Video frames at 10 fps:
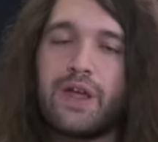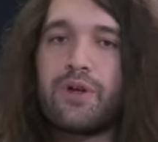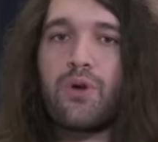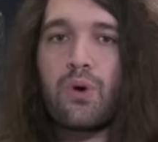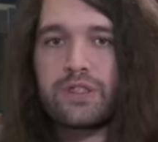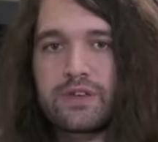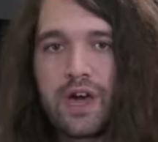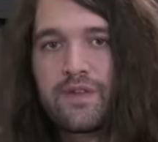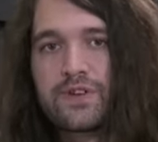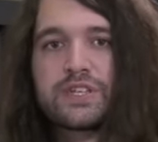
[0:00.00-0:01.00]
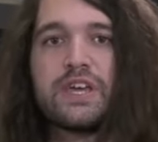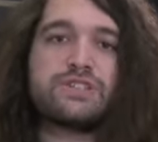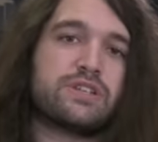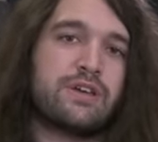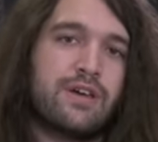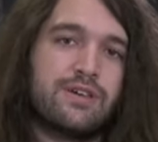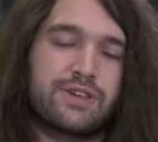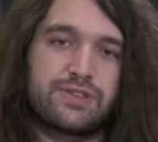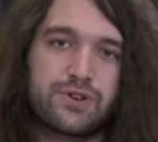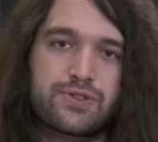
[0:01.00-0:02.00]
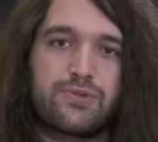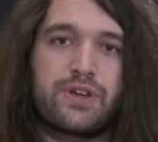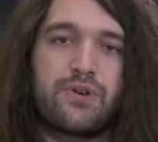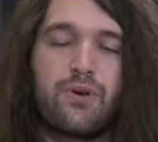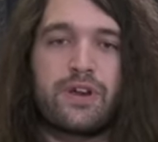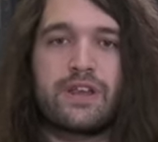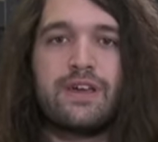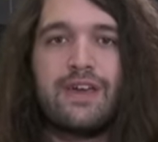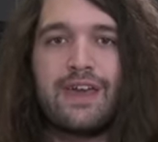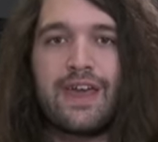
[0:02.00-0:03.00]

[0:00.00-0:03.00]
They recorded the conversation, they took the recording,